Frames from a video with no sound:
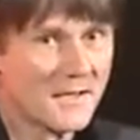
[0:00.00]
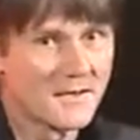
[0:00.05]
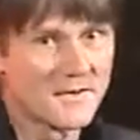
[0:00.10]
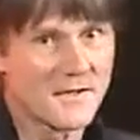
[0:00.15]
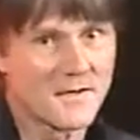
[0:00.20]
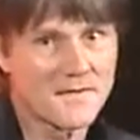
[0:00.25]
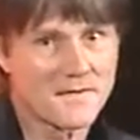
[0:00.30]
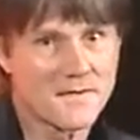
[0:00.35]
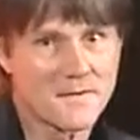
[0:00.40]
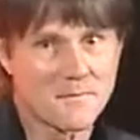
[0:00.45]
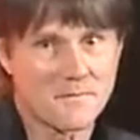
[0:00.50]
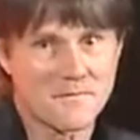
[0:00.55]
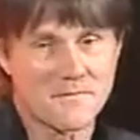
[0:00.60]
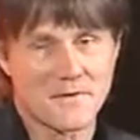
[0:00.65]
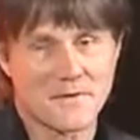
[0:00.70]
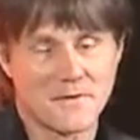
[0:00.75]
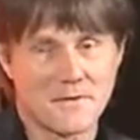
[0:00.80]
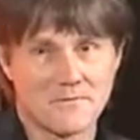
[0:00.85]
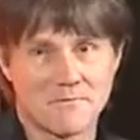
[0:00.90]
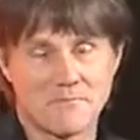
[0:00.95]
just
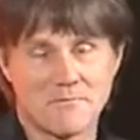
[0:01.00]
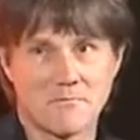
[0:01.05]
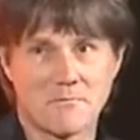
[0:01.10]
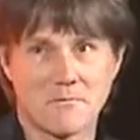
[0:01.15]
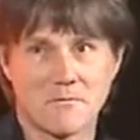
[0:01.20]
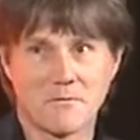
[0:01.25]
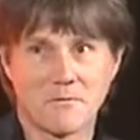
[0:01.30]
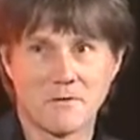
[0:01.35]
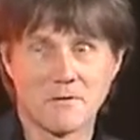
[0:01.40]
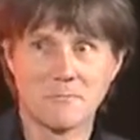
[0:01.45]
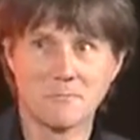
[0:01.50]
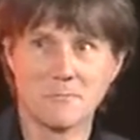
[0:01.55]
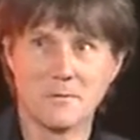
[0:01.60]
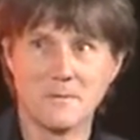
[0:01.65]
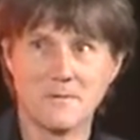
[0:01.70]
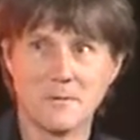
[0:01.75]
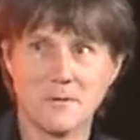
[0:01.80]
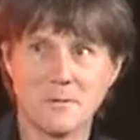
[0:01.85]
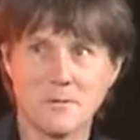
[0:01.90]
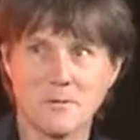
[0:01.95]

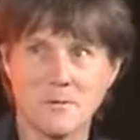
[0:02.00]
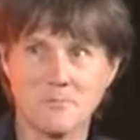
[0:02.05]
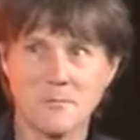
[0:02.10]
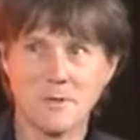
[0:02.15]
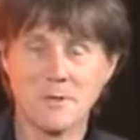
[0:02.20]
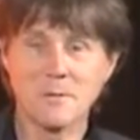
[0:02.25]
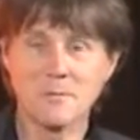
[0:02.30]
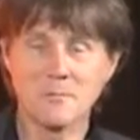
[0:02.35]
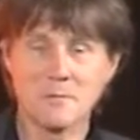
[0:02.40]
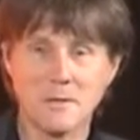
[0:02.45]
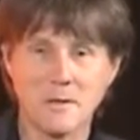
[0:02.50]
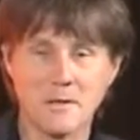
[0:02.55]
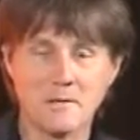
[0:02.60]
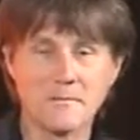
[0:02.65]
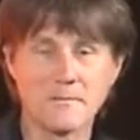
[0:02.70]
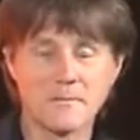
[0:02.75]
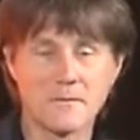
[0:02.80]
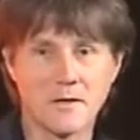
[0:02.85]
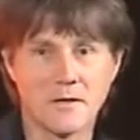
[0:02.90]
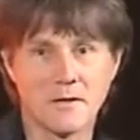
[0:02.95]
moving on in my own
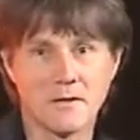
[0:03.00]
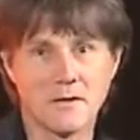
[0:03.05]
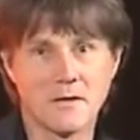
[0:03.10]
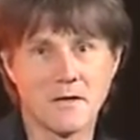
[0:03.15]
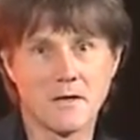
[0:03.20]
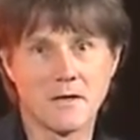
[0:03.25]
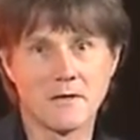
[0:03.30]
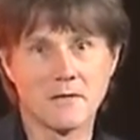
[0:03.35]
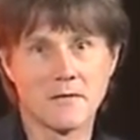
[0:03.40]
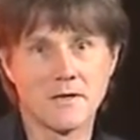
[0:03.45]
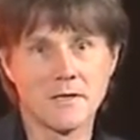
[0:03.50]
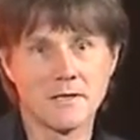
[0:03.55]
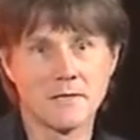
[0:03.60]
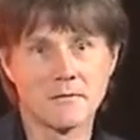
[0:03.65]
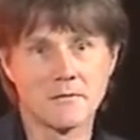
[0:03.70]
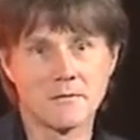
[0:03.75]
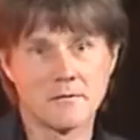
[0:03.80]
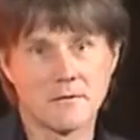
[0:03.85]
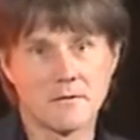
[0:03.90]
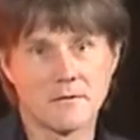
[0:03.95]
life, I
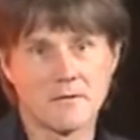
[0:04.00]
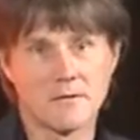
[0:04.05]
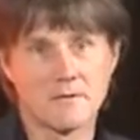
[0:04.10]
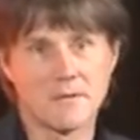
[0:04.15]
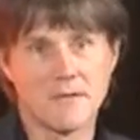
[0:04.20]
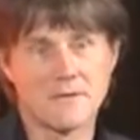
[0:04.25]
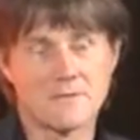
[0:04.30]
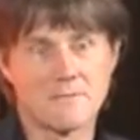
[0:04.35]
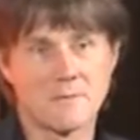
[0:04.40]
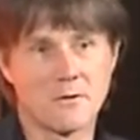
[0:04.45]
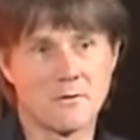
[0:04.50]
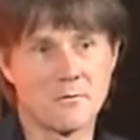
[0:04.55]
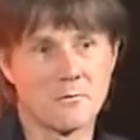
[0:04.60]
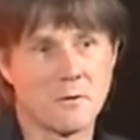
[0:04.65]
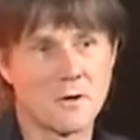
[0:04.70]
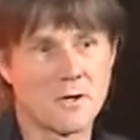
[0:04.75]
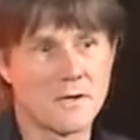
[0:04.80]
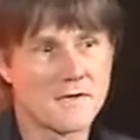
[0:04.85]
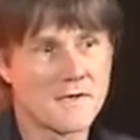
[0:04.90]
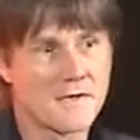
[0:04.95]
then later on
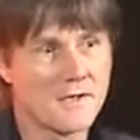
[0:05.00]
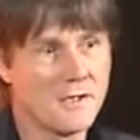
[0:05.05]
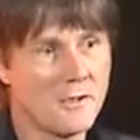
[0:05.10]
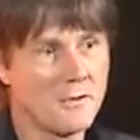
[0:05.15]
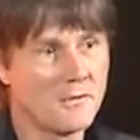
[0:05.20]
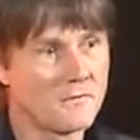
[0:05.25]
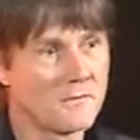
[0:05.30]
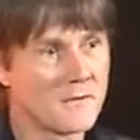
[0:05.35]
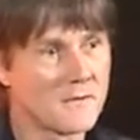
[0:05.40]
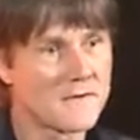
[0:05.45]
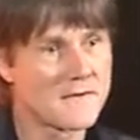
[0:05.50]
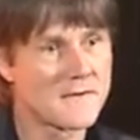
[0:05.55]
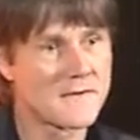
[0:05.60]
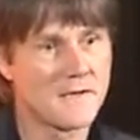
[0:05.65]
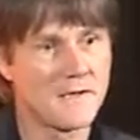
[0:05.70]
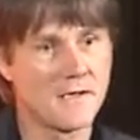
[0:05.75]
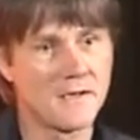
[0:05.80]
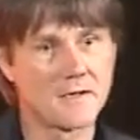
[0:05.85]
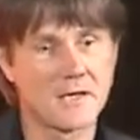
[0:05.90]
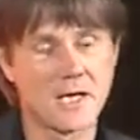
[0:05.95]
worked in a
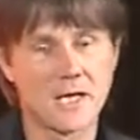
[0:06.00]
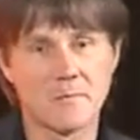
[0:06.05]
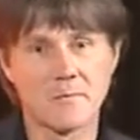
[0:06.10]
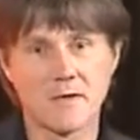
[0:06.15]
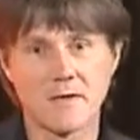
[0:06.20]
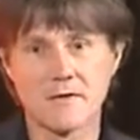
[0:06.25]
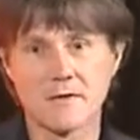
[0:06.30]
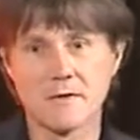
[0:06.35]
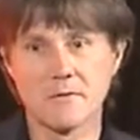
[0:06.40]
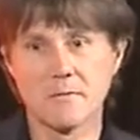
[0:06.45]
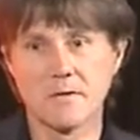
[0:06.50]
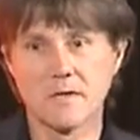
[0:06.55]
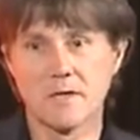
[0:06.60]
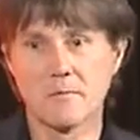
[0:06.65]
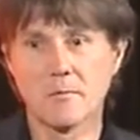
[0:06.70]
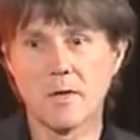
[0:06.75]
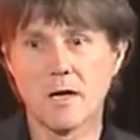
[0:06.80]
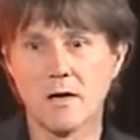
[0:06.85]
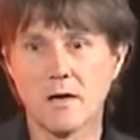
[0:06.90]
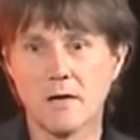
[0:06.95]
university in Katmandu in
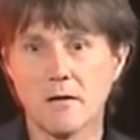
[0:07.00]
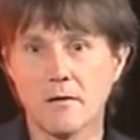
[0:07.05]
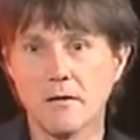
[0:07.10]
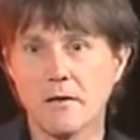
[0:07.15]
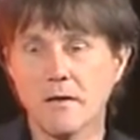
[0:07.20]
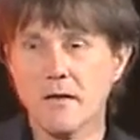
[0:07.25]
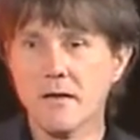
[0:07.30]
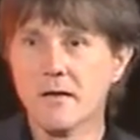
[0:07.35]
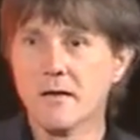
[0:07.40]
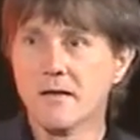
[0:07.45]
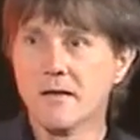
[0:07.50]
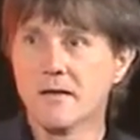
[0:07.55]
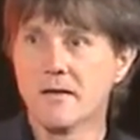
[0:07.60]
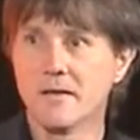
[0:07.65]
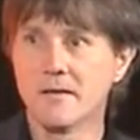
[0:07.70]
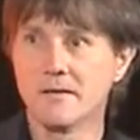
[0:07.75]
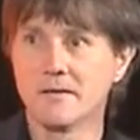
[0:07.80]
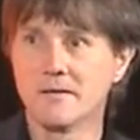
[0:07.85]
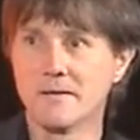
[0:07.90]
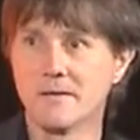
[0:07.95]
Nepal,
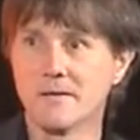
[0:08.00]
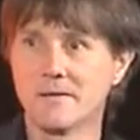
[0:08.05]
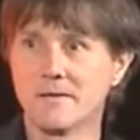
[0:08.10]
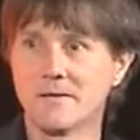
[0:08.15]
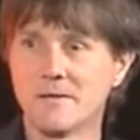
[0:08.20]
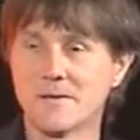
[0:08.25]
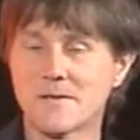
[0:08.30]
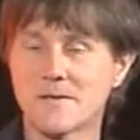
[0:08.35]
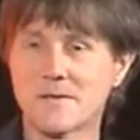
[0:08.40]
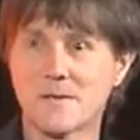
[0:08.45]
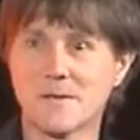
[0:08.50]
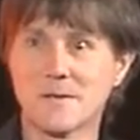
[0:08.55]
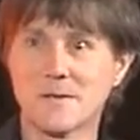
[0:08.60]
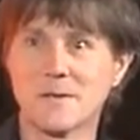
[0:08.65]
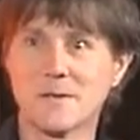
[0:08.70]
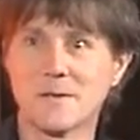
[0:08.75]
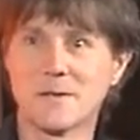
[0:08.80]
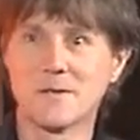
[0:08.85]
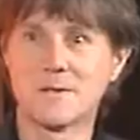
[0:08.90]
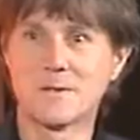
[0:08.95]
and just a
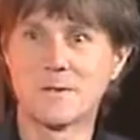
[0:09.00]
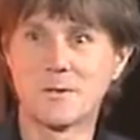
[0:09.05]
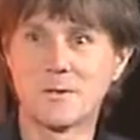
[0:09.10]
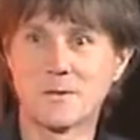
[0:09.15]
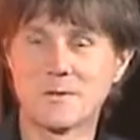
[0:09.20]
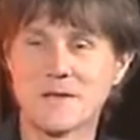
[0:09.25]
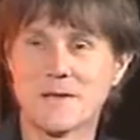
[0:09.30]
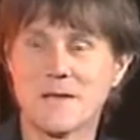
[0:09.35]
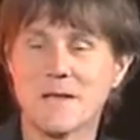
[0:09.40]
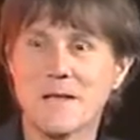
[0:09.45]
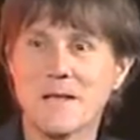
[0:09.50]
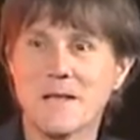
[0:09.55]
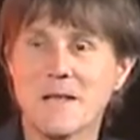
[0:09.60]
short